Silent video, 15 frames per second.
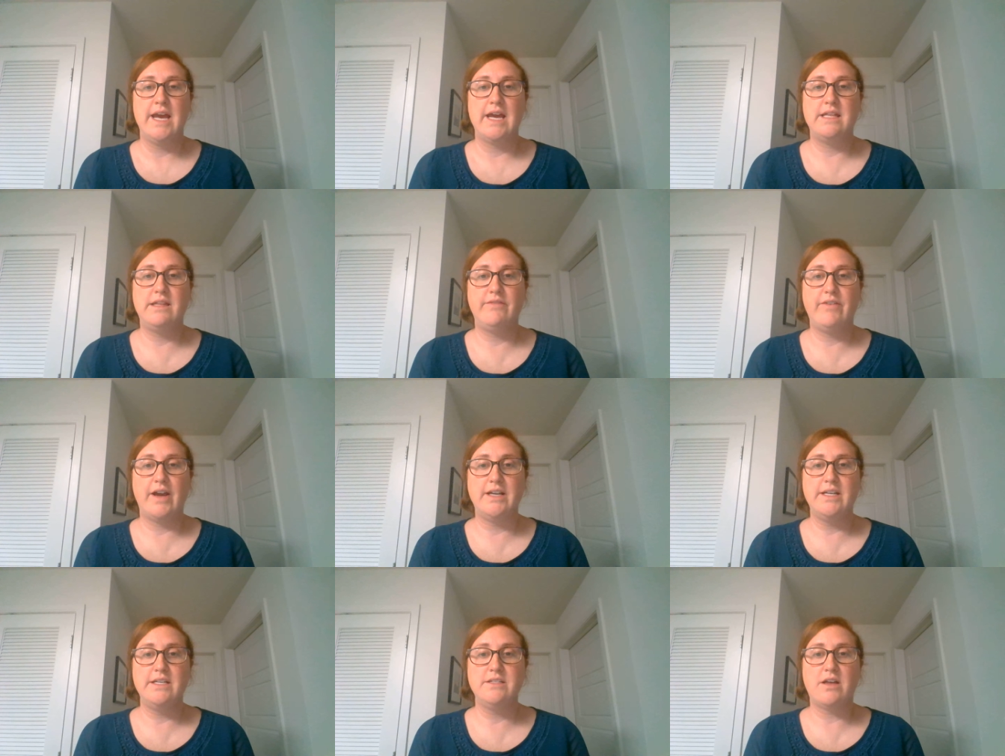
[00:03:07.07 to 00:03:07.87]
and the
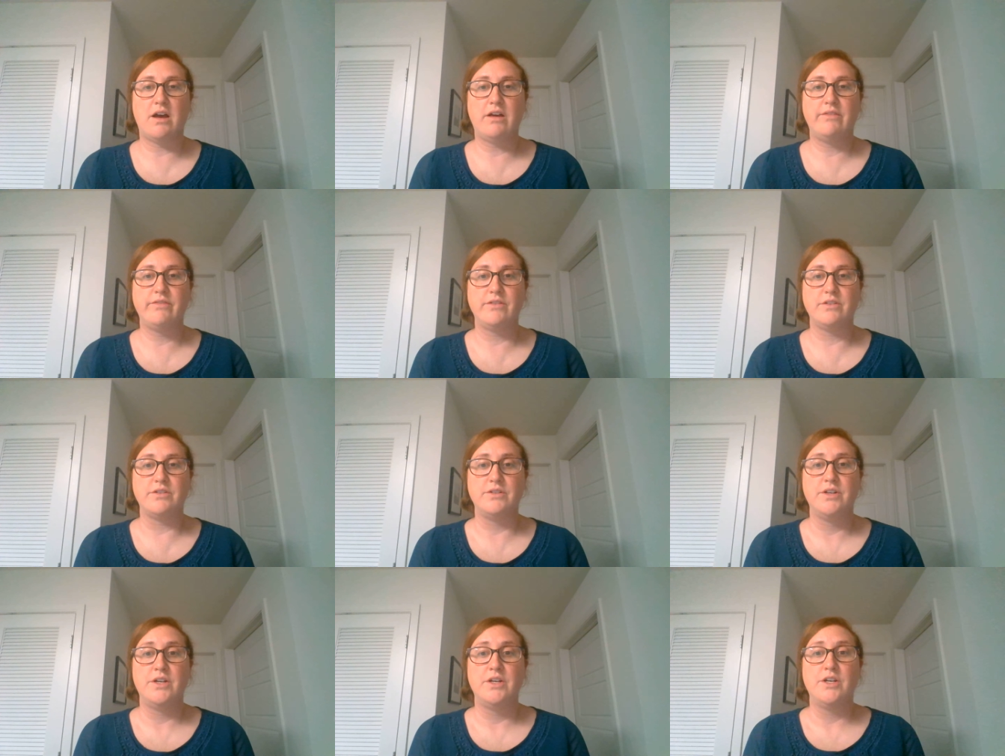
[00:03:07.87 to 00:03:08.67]
findings
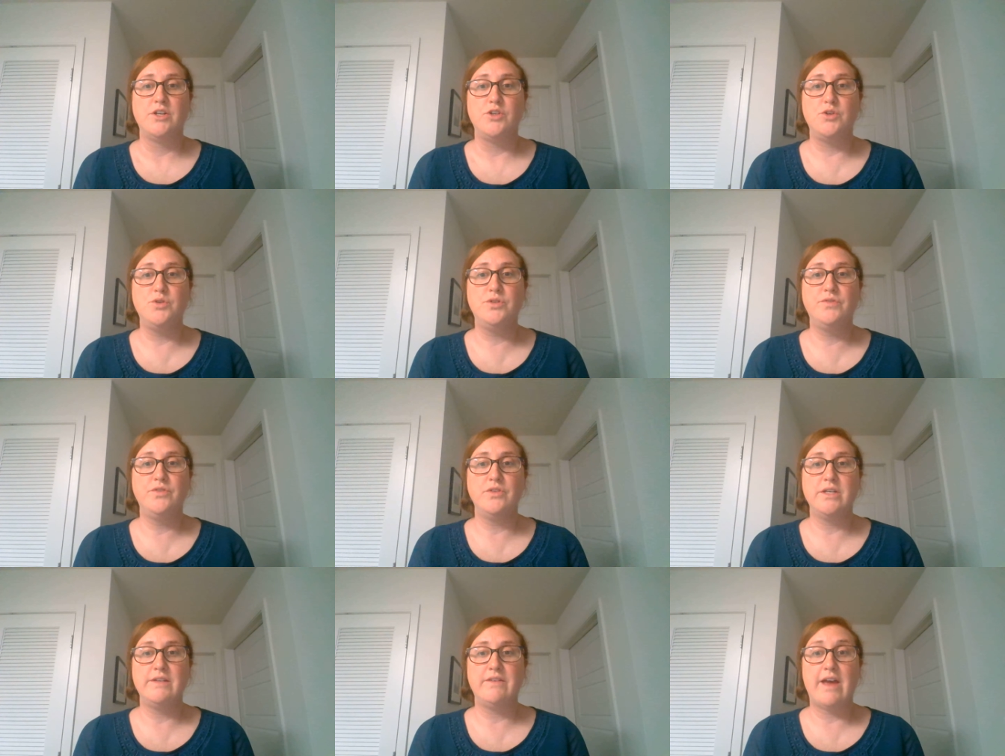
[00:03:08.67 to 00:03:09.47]
offered
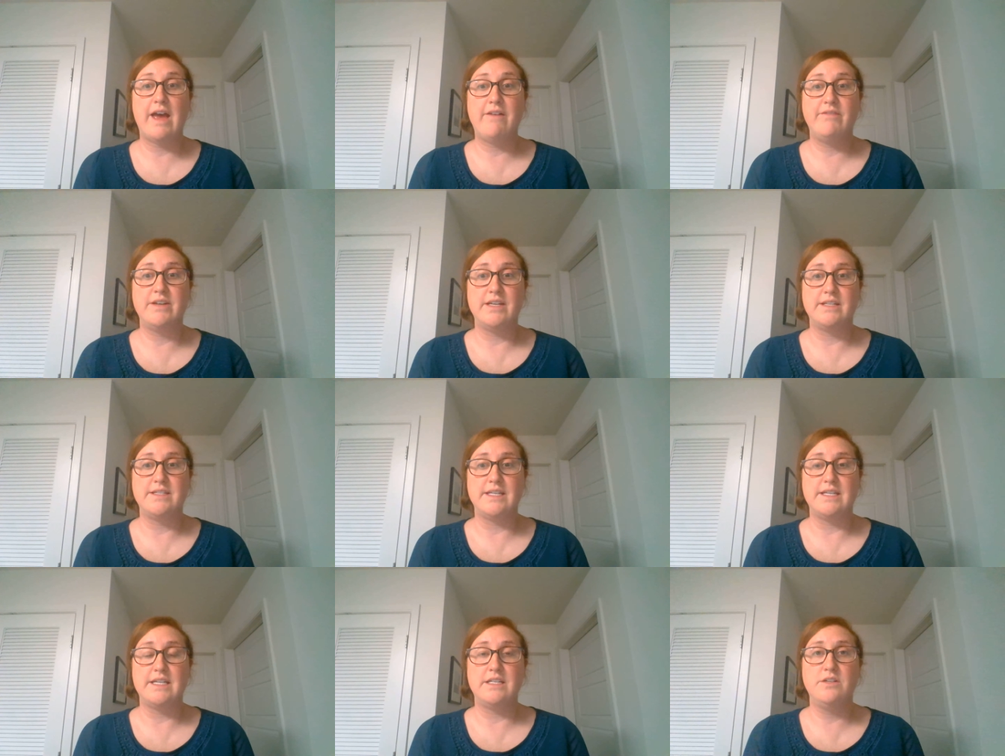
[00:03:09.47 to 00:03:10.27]
useful evidence
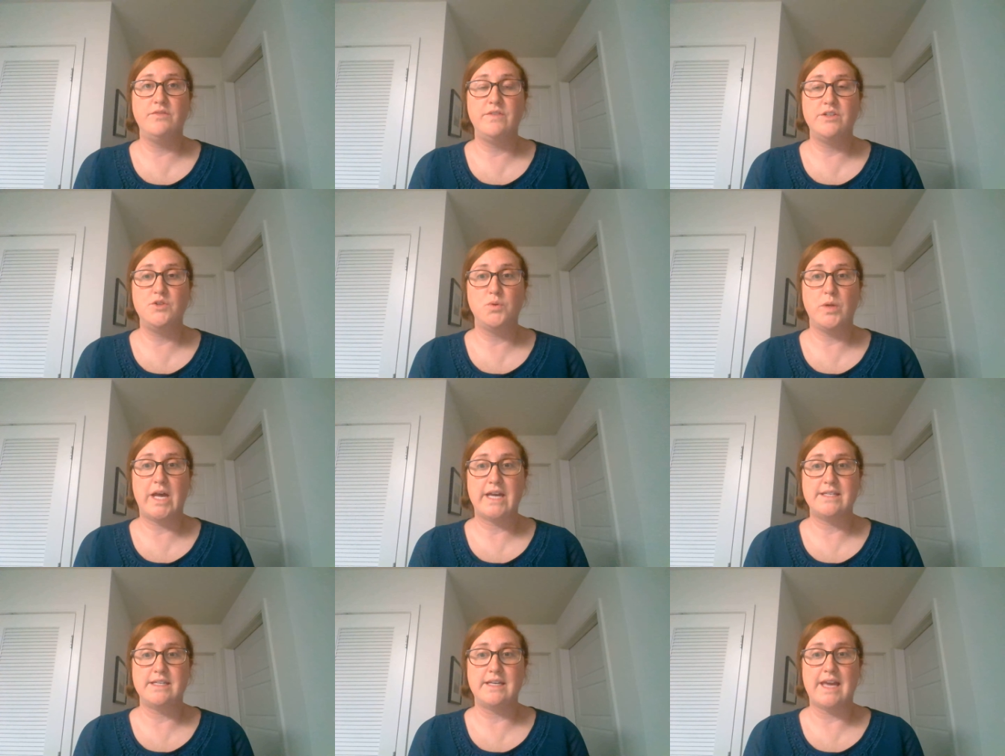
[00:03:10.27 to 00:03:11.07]
in
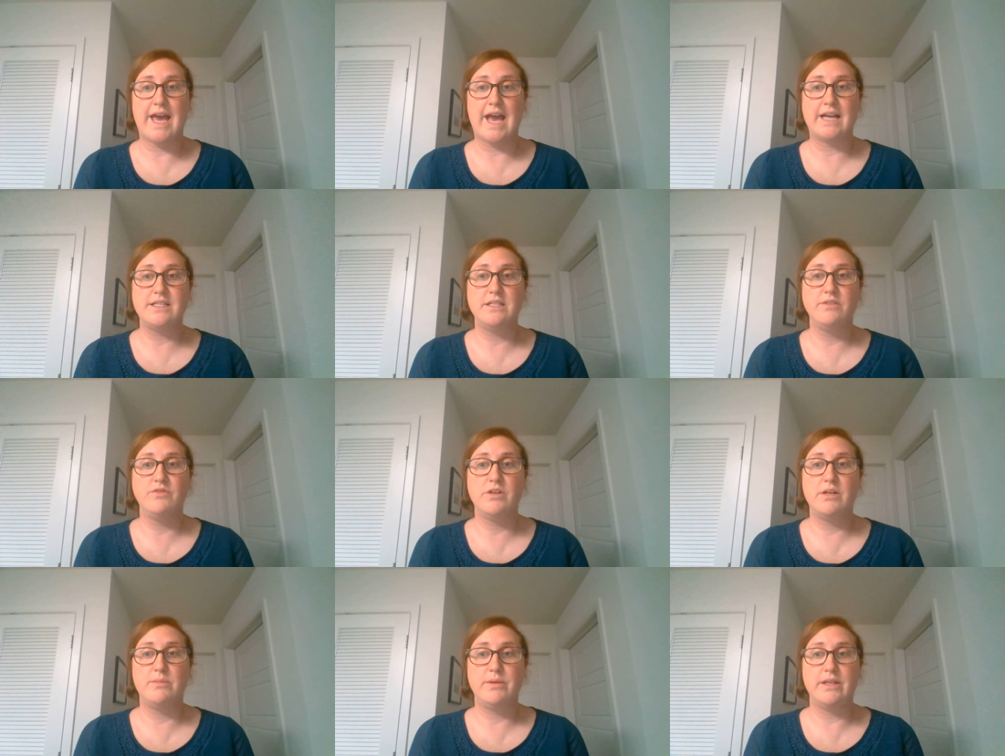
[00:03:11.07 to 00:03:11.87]
individualizing active
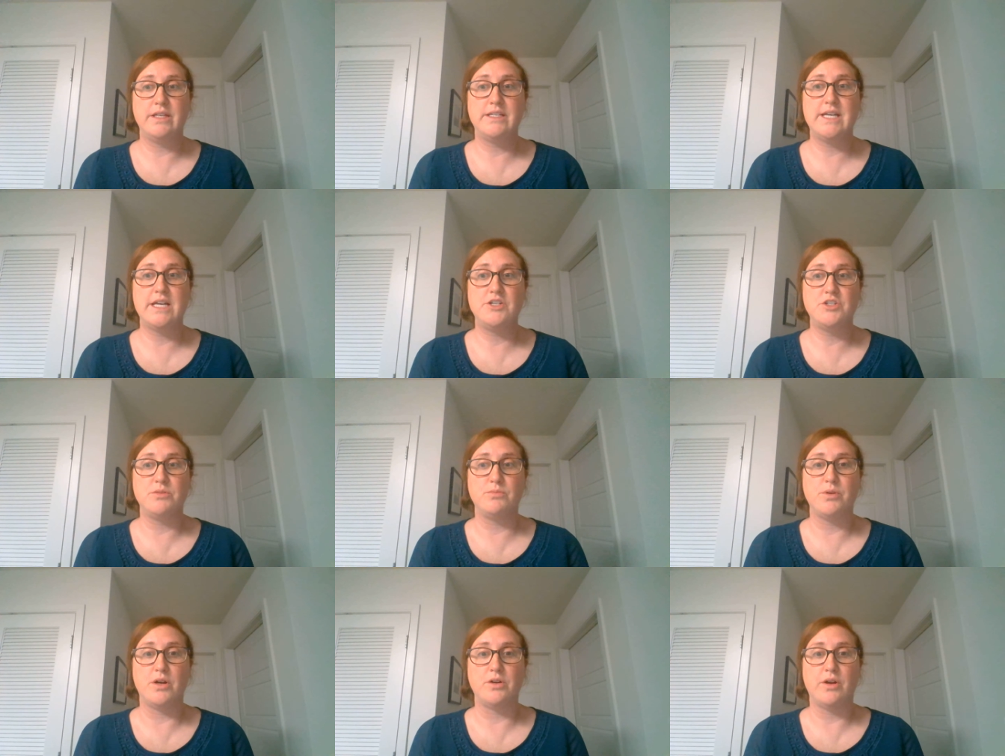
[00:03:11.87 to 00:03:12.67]

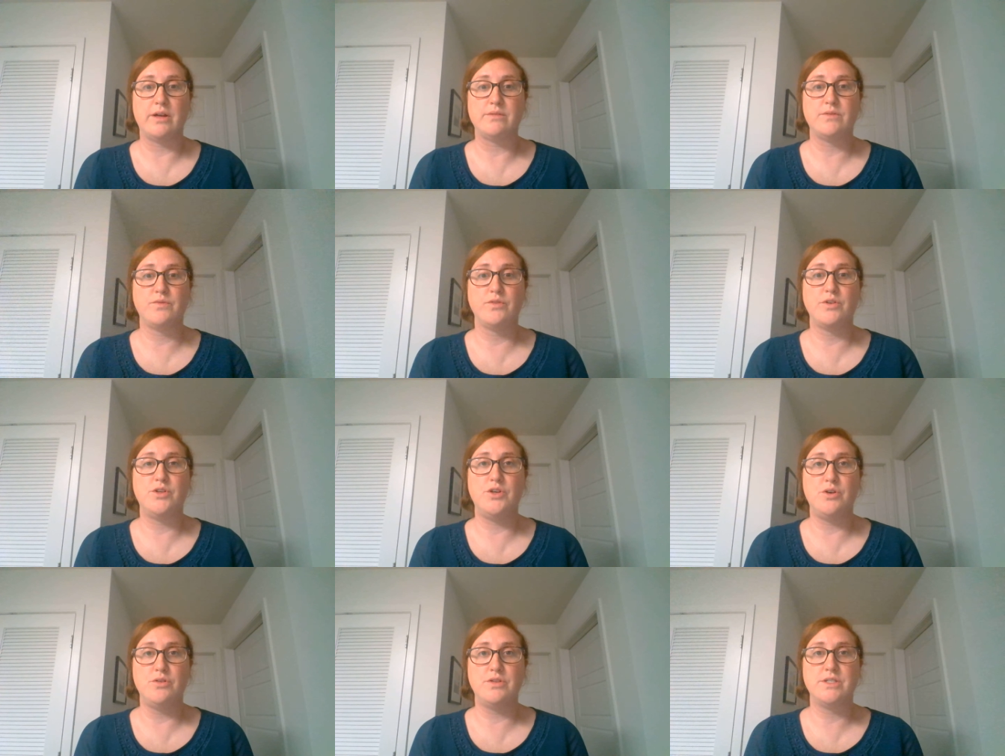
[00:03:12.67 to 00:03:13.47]
rehabilitation programs for
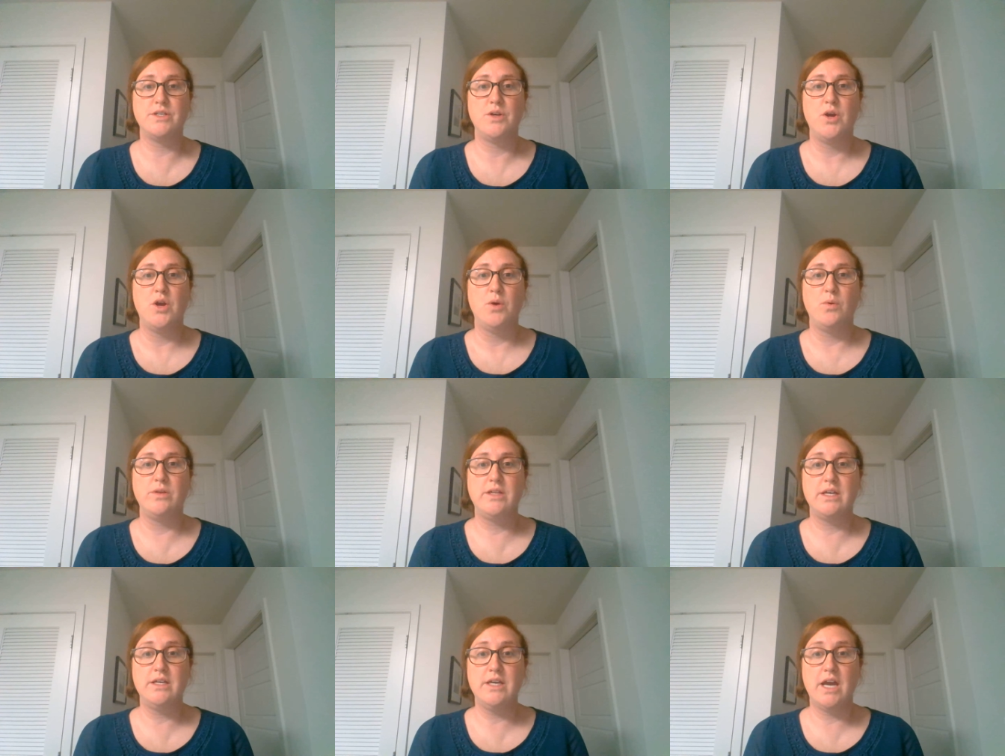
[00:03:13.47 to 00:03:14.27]
youths
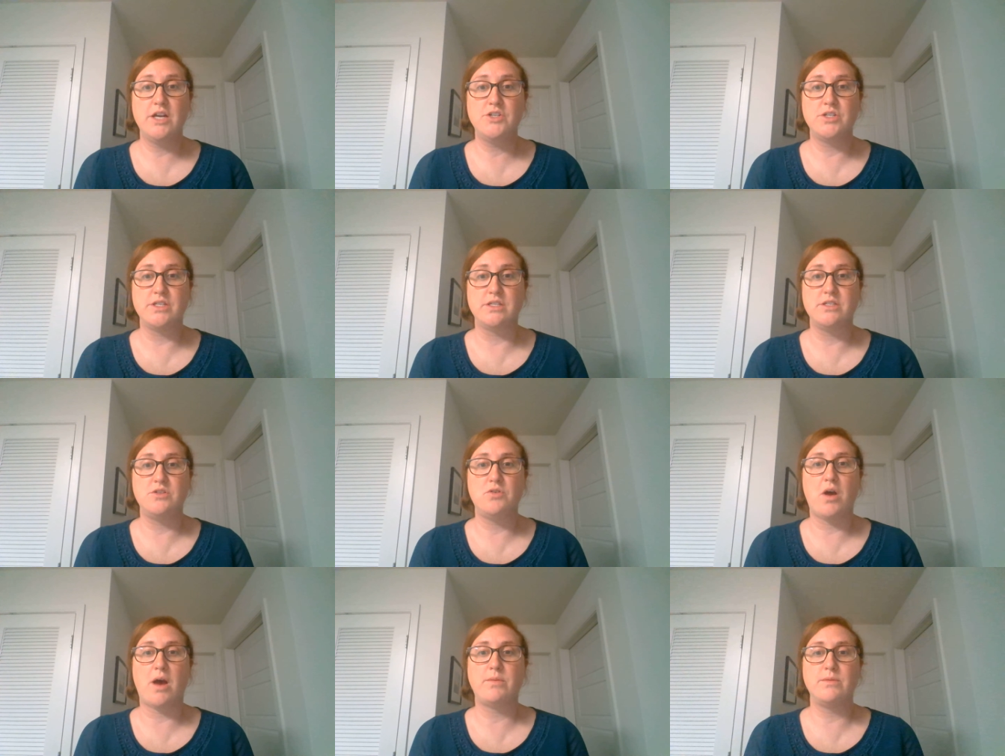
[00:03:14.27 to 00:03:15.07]
with concussions
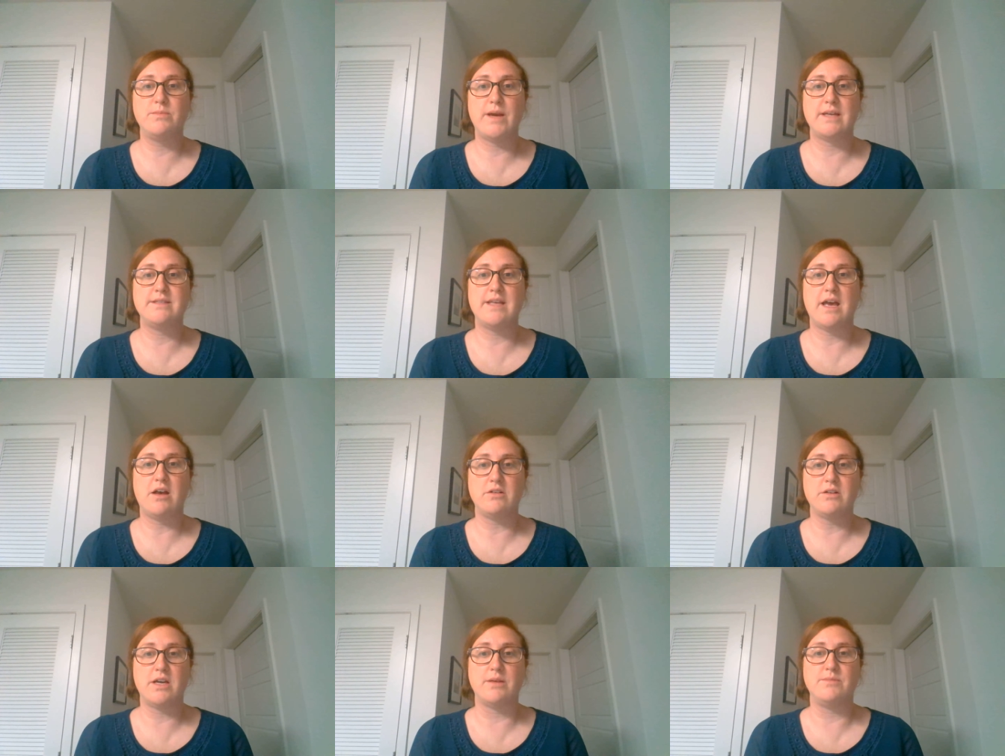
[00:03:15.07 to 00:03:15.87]
to optimize the
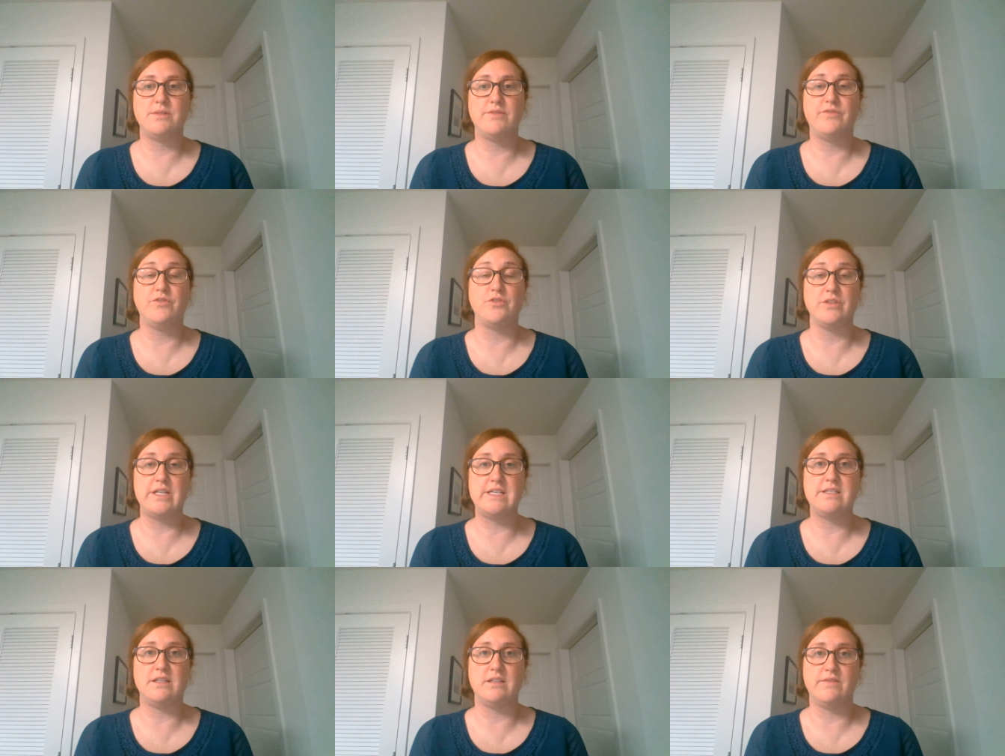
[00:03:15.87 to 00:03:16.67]
outcomes for
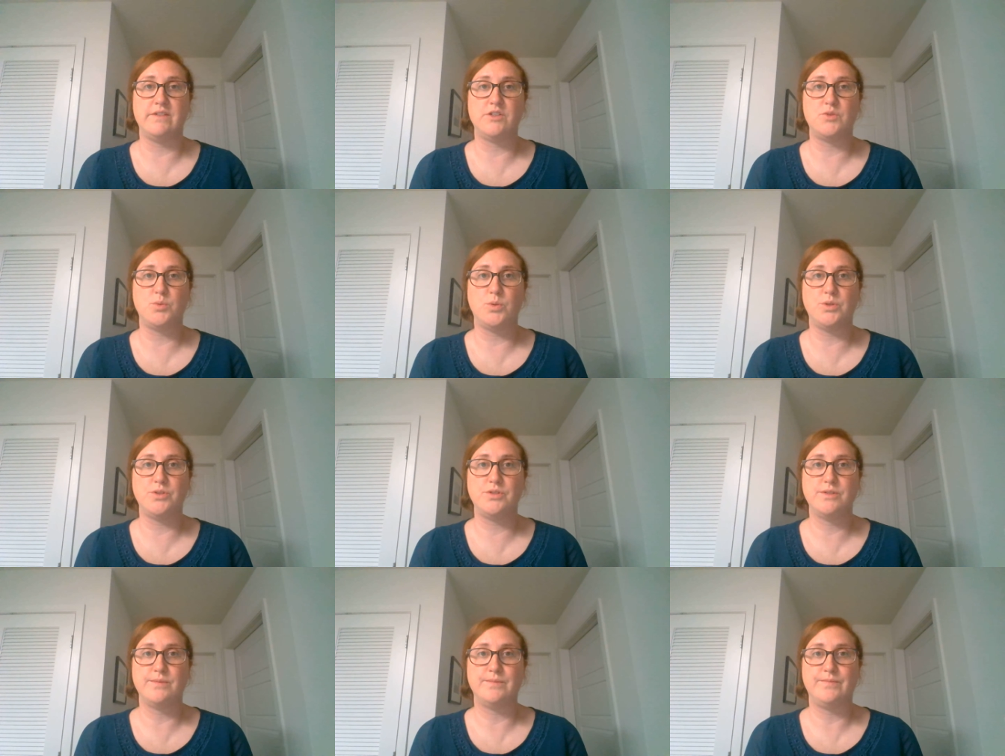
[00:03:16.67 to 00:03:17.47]
these
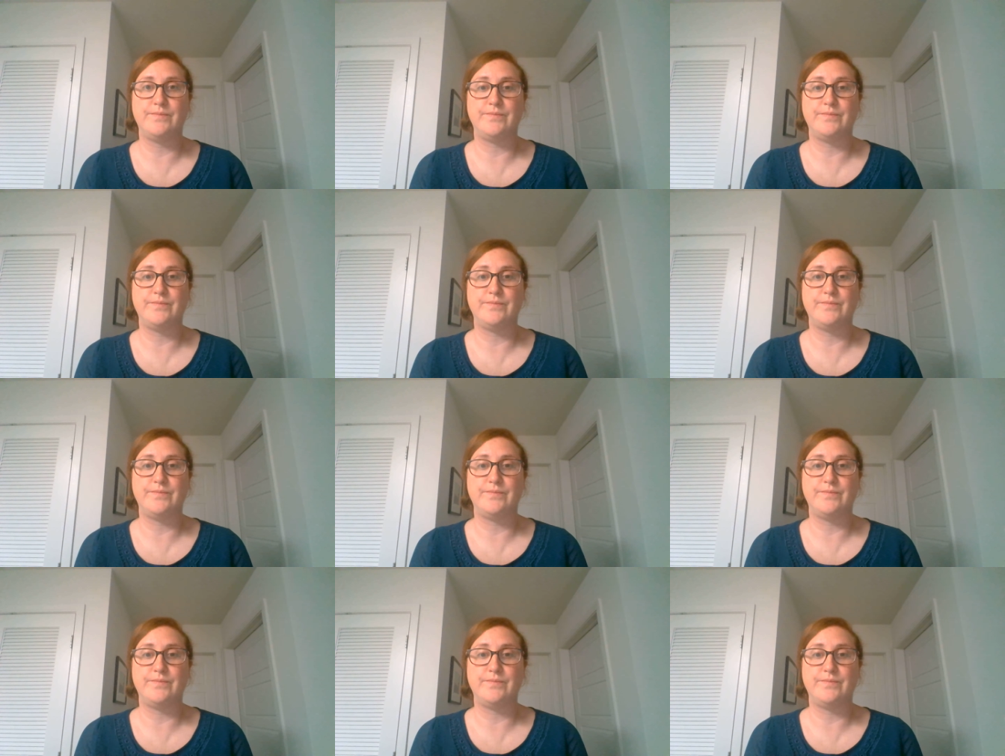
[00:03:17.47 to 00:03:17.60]
individuals.